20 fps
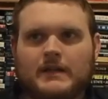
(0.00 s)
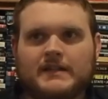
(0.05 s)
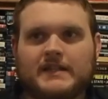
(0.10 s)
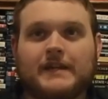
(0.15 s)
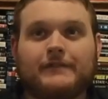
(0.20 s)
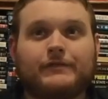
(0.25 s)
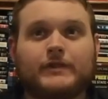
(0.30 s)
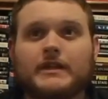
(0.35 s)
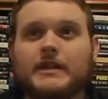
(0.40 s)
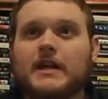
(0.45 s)

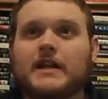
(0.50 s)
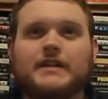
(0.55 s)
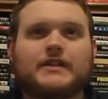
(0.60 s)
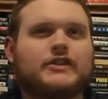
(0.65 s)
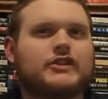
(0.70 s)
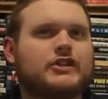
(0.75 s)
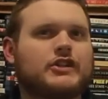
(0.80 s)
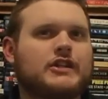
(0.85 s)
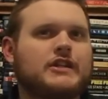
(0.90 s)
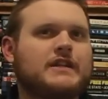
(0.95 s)
Definitely not
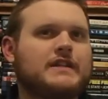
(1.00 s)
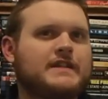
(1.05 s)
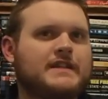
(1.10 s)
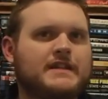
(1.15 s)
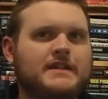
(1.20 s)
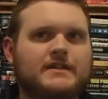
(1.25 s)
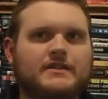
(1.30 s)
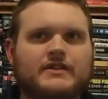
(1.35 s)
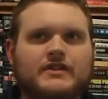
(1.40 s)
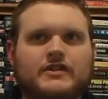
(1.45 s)
as
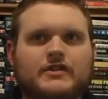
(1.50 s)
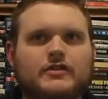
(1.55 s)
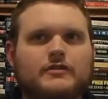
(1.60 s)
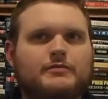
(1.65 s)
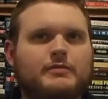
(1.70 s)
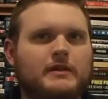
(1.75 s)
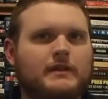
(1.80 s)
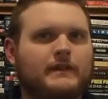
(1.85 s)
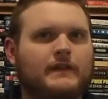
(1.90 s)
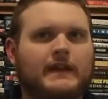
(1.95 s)
cheesy or
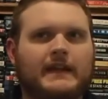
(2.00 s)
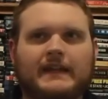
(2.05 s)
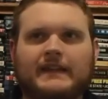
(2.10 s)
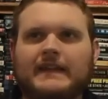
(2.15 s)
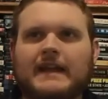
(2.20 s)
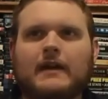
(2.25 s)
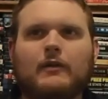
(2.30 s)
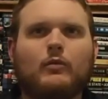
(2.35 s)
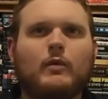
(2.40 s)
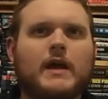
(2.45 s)
stupid, like in
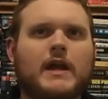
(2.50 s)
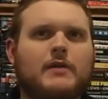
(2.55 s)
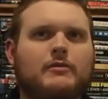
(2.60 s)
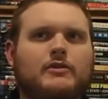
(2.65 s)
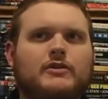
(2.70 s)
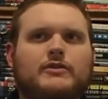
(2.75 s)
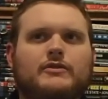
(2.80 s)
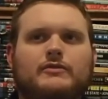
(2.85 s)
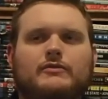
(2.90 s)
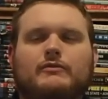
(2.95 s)
that way where
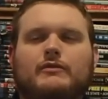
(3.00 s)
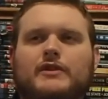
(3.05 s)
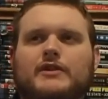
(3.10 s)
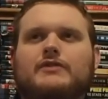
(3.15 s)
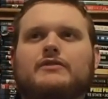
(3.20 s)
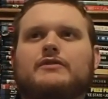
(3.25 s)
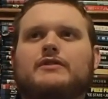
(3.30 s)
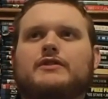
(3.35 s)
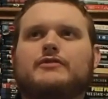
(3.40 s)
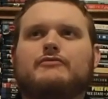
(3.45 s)
you where
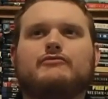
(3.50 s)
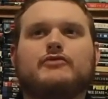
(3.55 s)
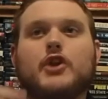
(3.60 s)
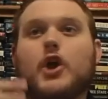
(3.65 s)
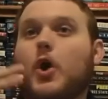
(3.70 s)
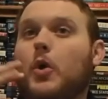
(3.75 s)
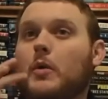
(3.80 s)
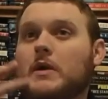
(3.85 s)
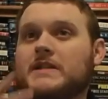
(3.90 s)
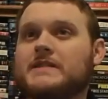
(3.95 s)
you
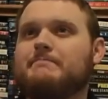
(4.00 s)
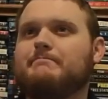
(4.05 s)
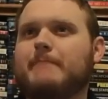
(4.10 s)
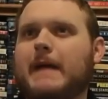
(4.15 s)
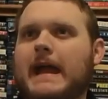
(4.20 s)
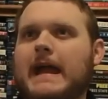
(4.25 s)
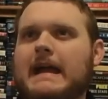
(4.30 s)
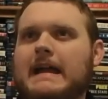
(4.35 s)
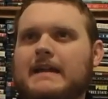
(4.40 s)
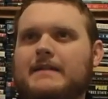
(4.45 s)
know it's
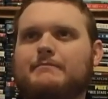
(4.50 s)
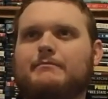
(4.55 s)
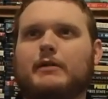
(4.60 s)
bad,